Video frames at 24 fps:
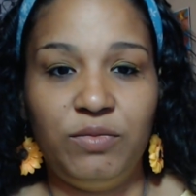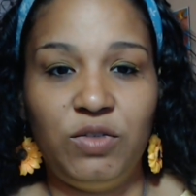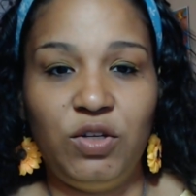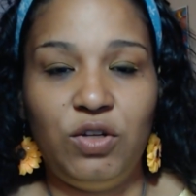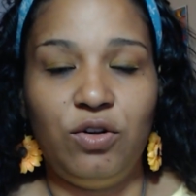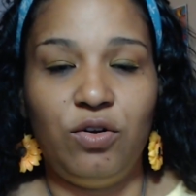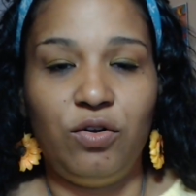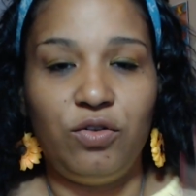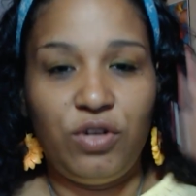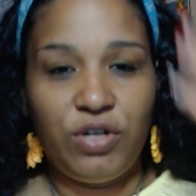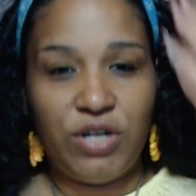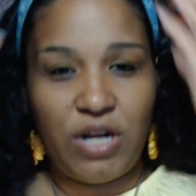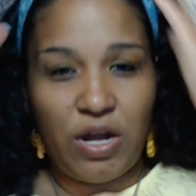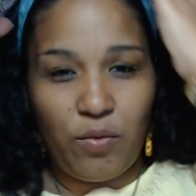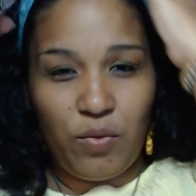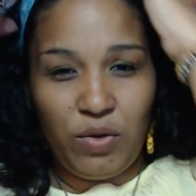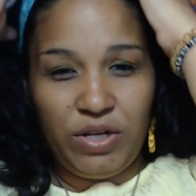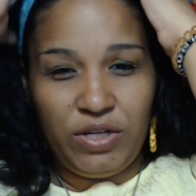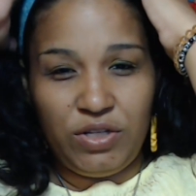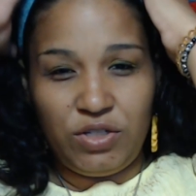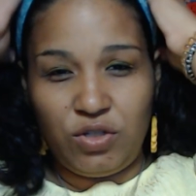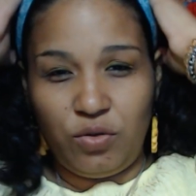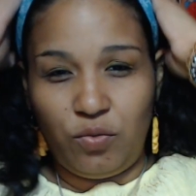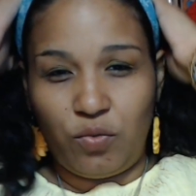You're not
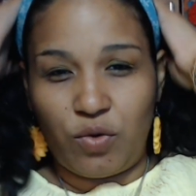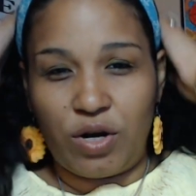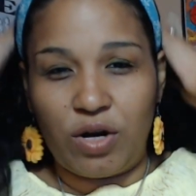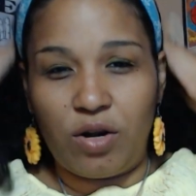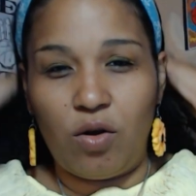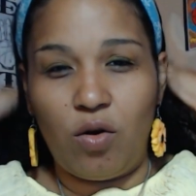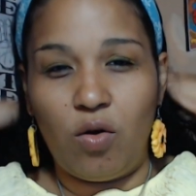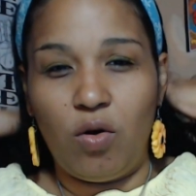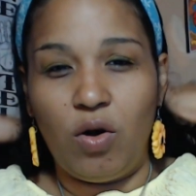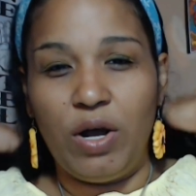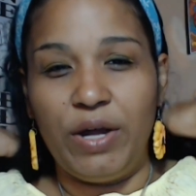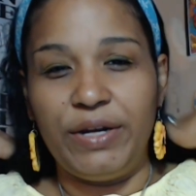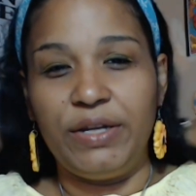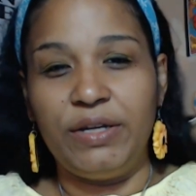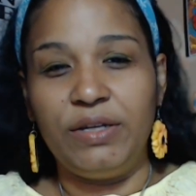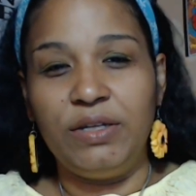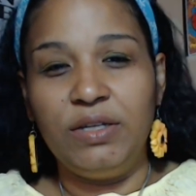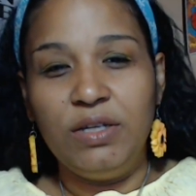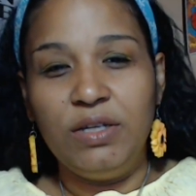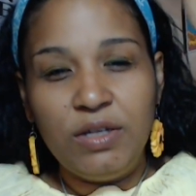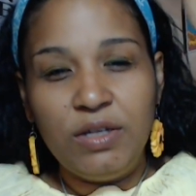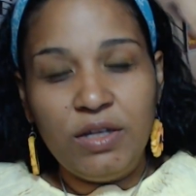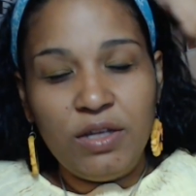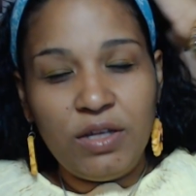willing to work on
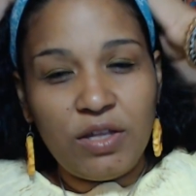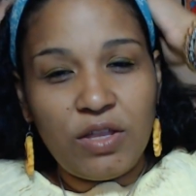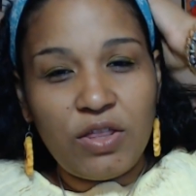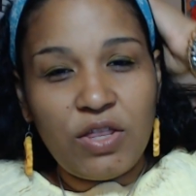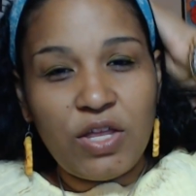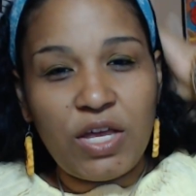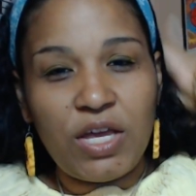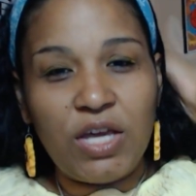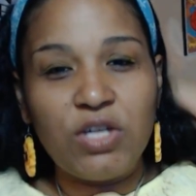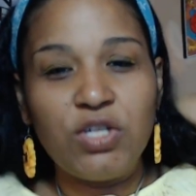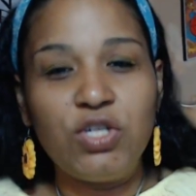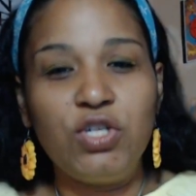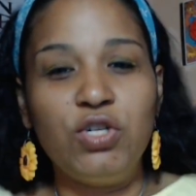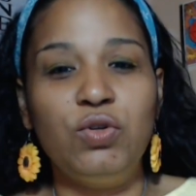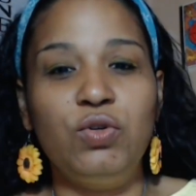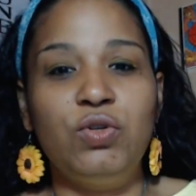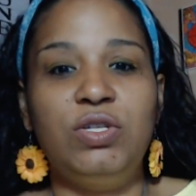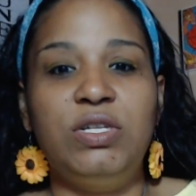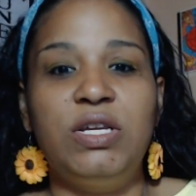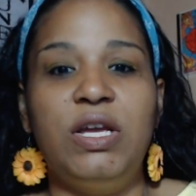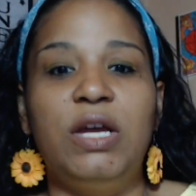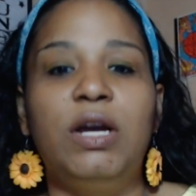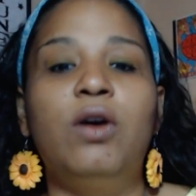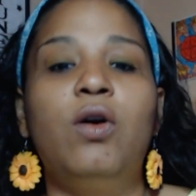the
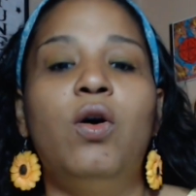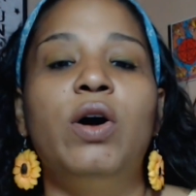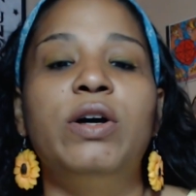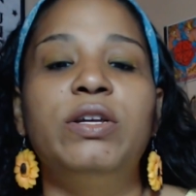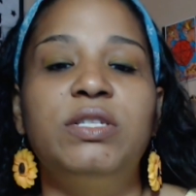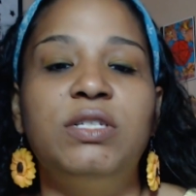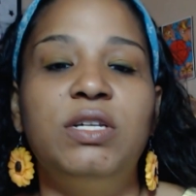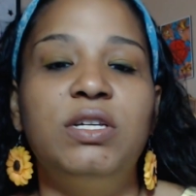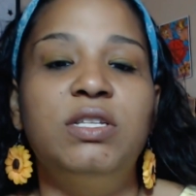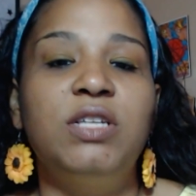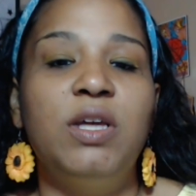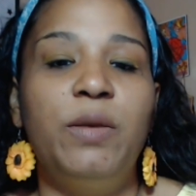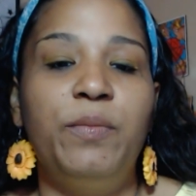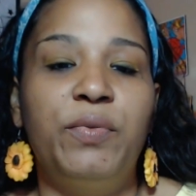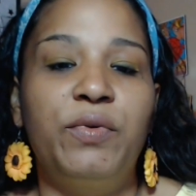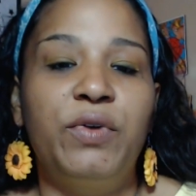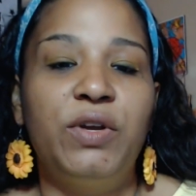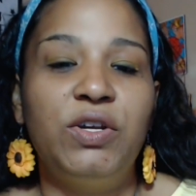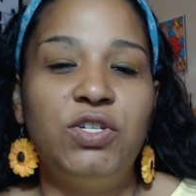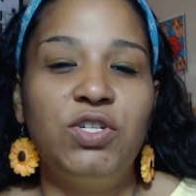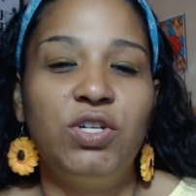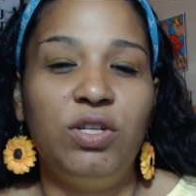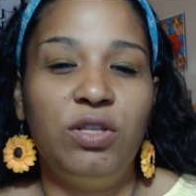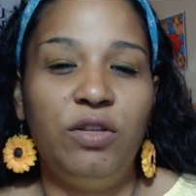issues that caused the
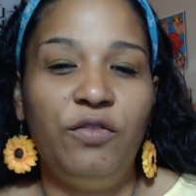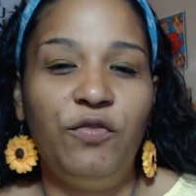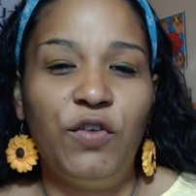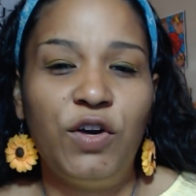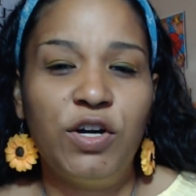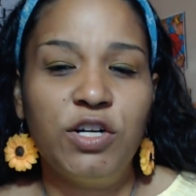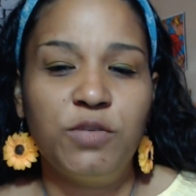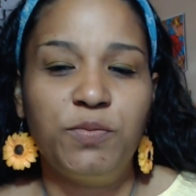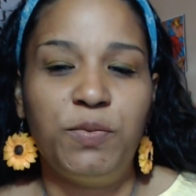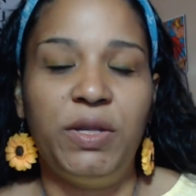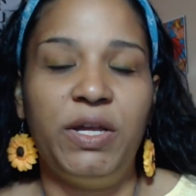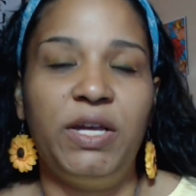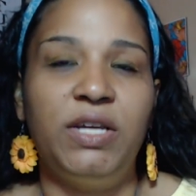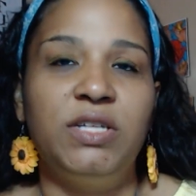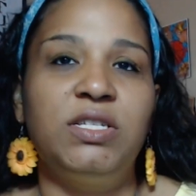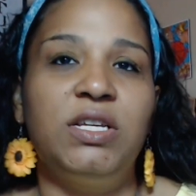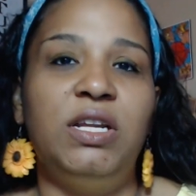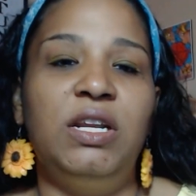separation in the first place.